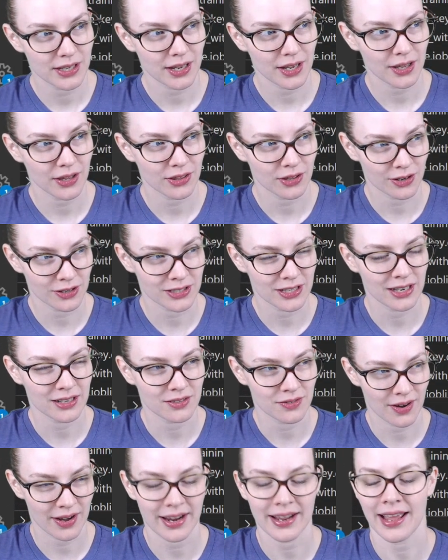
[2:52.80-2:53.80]
Thursday, it's
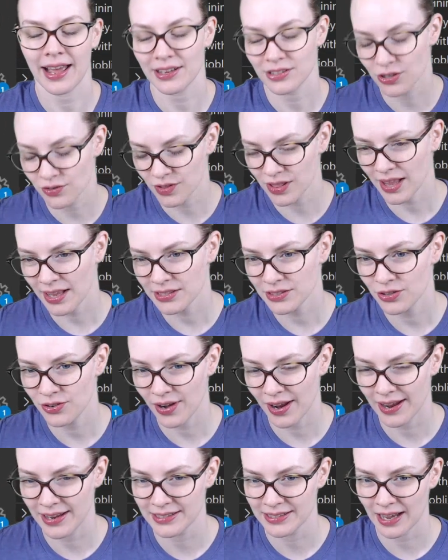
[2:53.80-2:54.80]
Friday. Yeah, so for the last 2
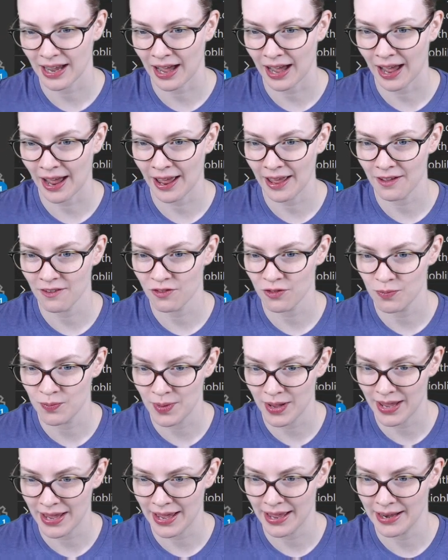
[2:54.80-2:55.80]
days, I've
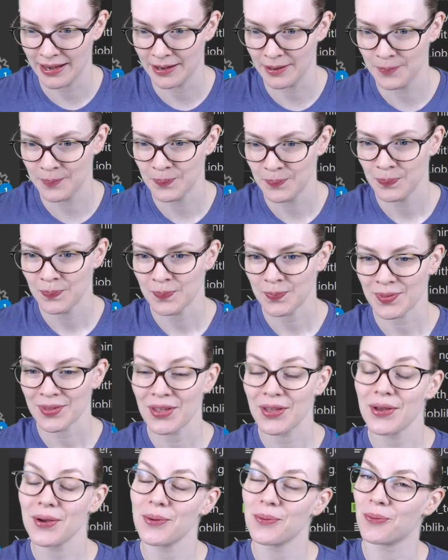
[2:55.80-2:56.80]
been
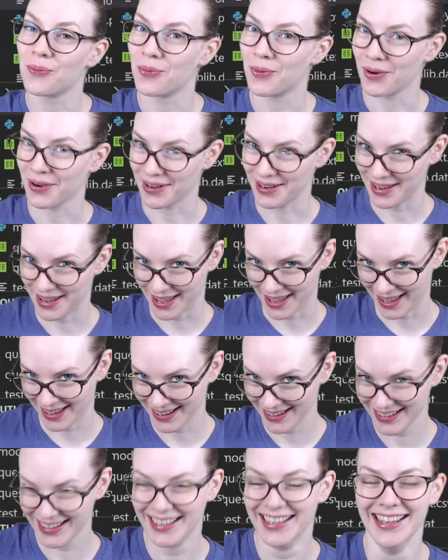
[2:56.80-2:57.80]
working
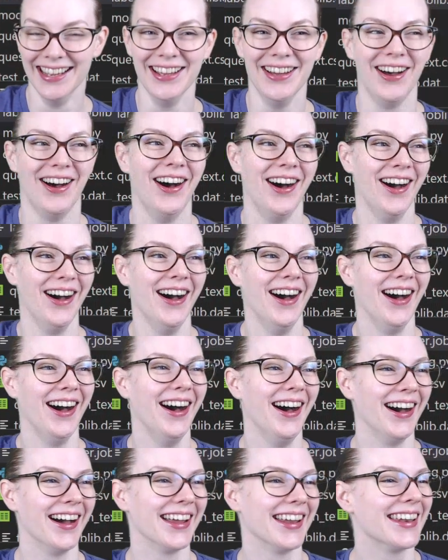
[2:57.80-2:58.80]

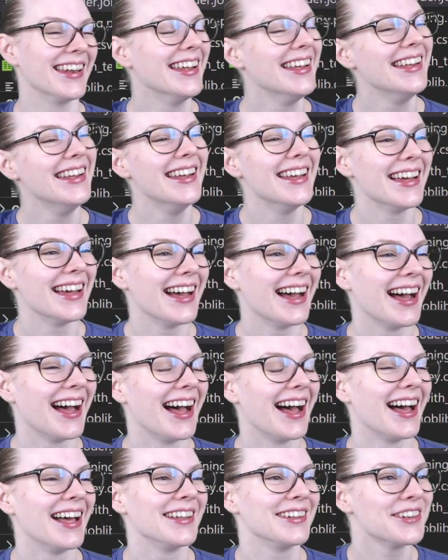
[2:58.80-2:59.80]
on
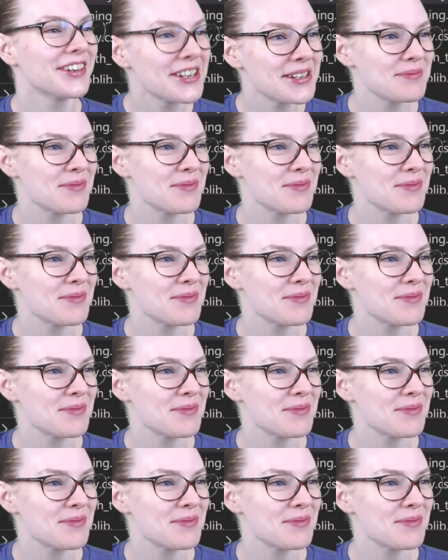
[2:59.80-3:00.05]
learning more